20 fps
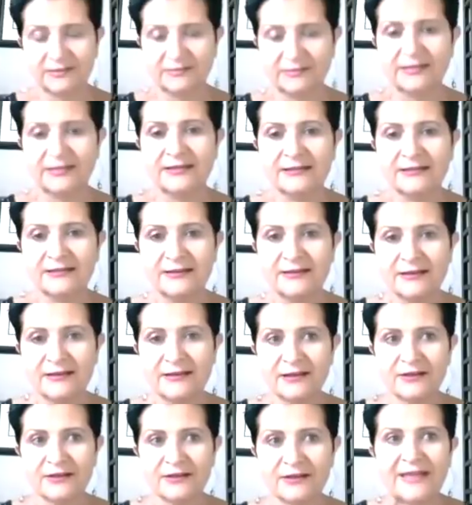it
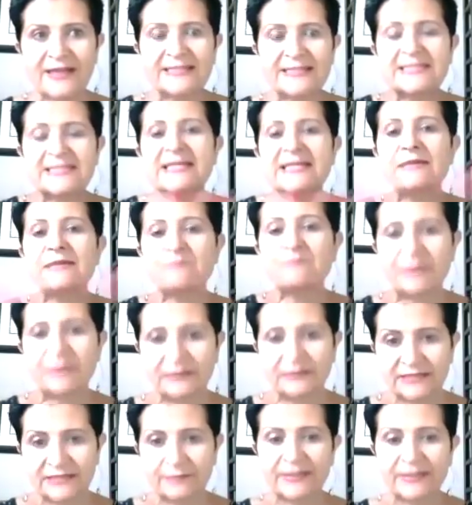that team
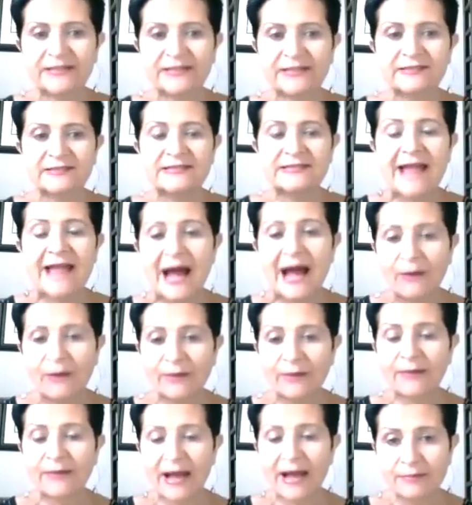building. Because now
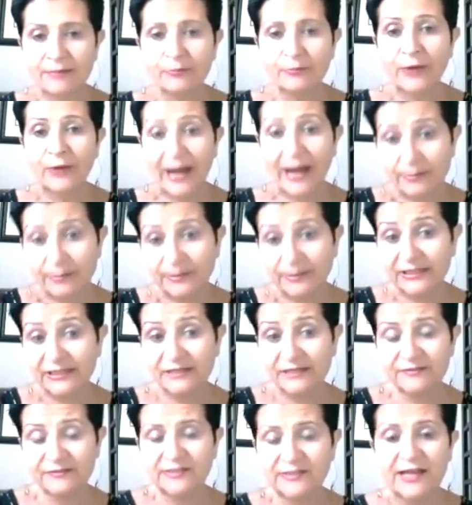what I believe
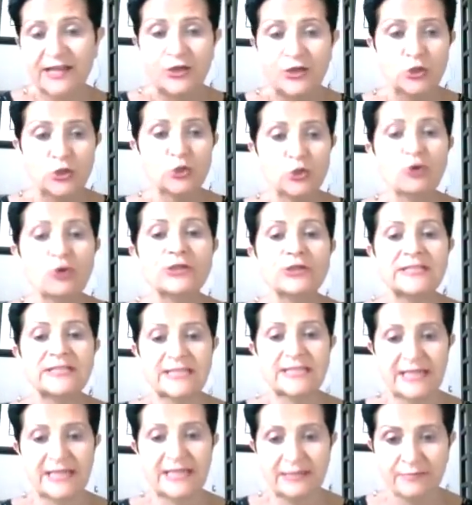is that your
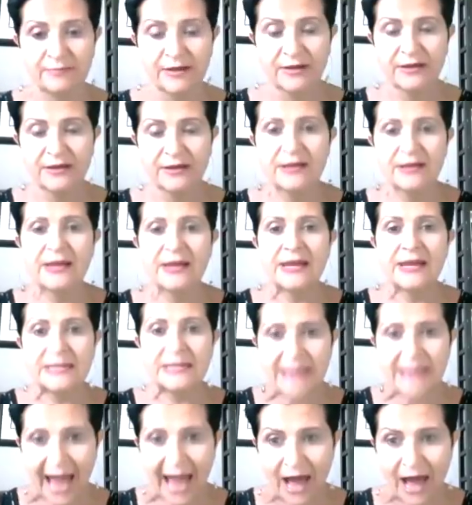team
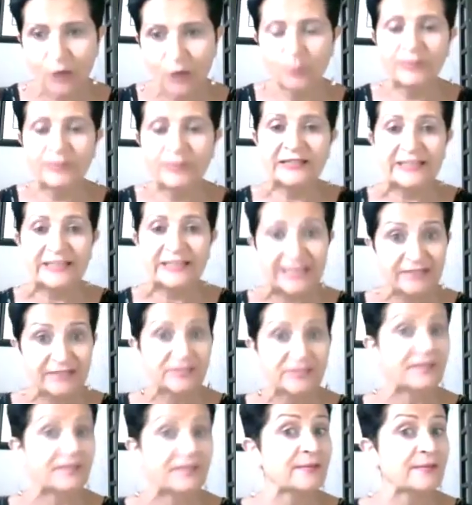now believes
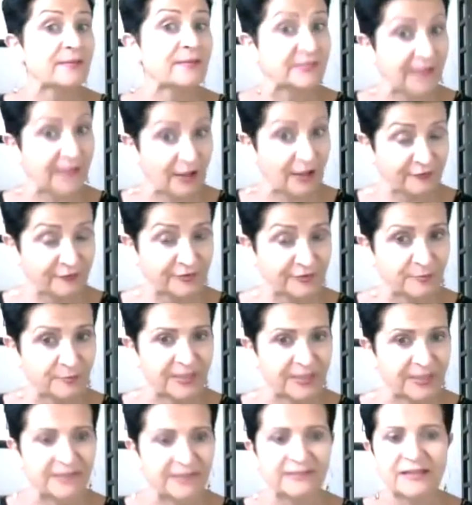in themselves,
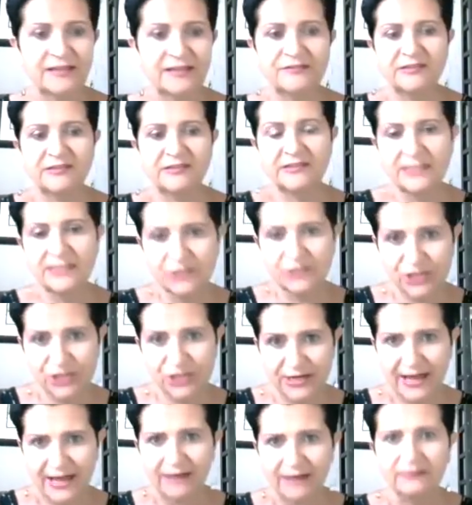because they've seen
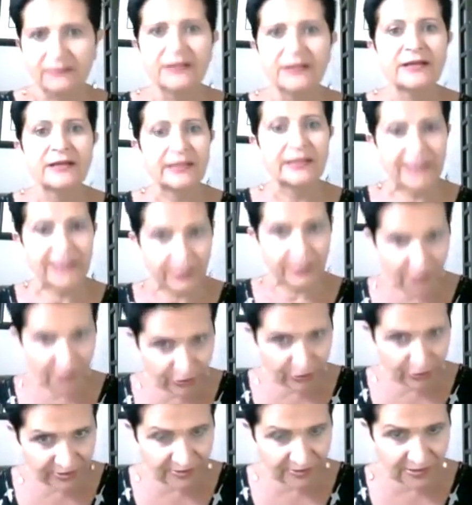Janelle, Carrie
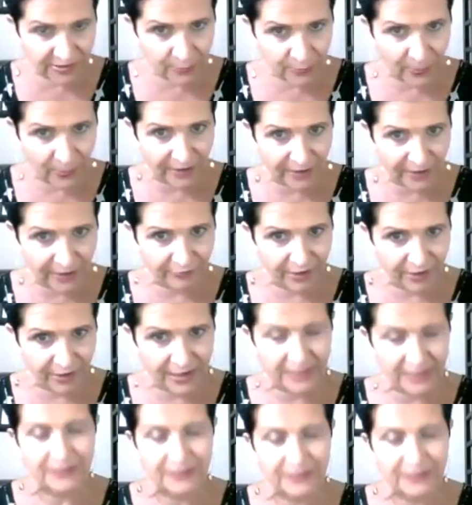Christie went, right?